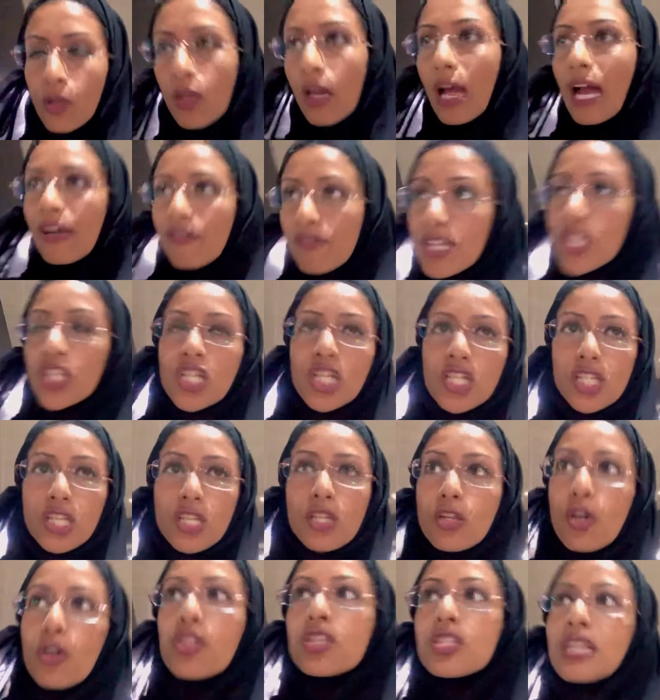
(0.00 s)
I reached Shenzhen
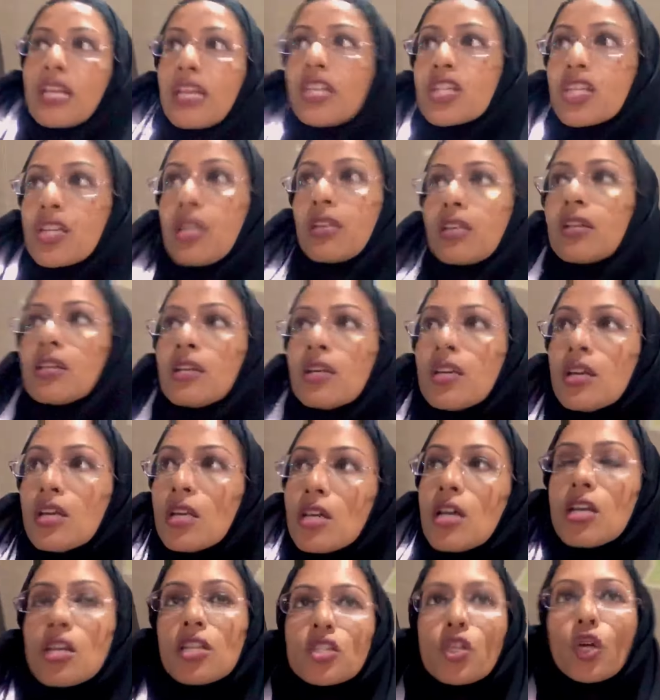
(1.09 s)
North Station
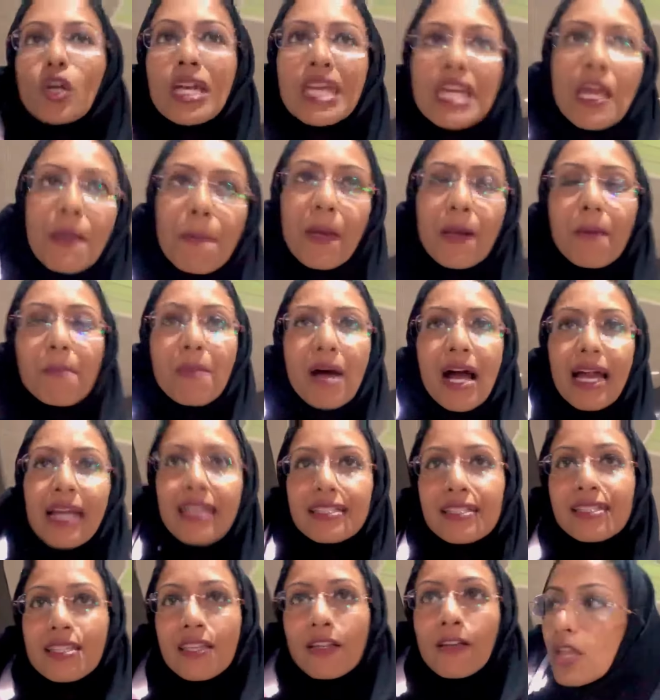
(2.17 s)
So keep in
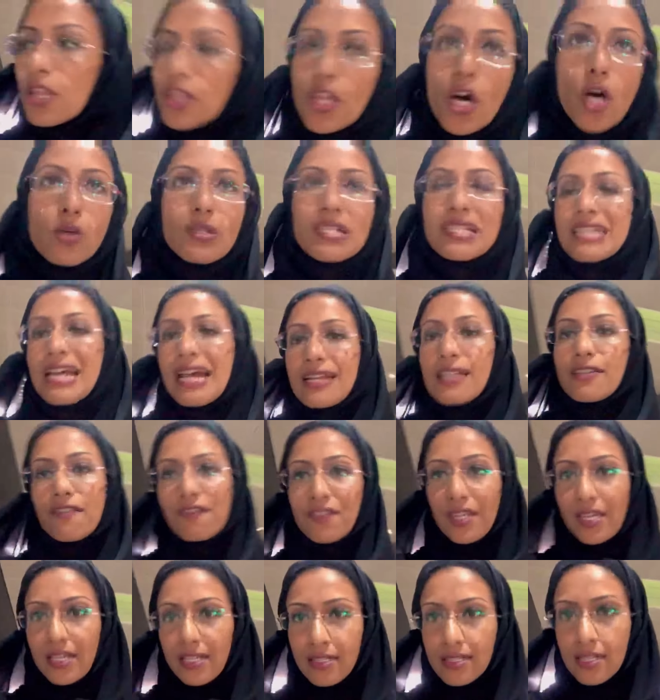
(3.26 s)
mind those side of
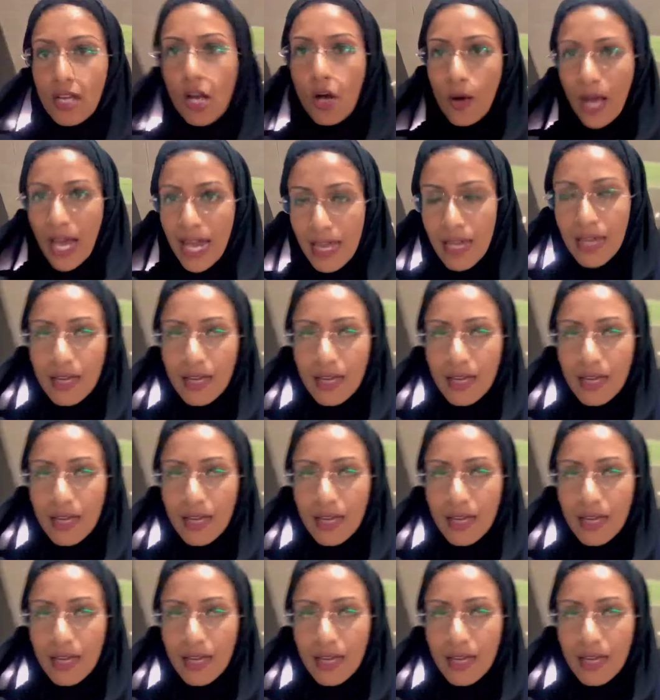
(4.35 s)
things, okay?